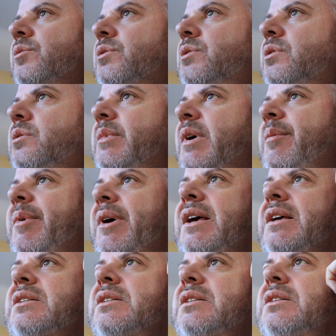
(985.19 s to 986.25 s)
do my
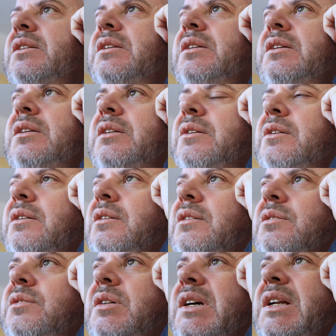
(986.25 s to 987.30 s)
best,
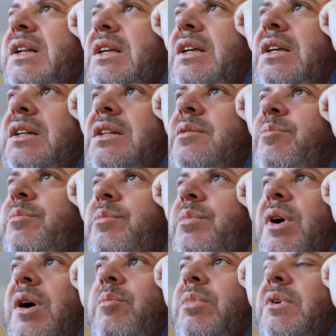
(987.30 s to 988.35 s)
trying to eat
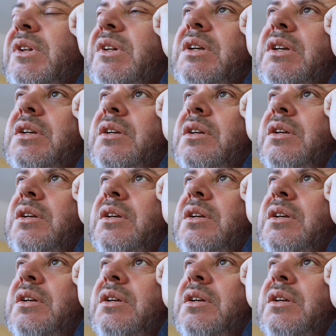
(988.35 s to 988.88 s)
properly,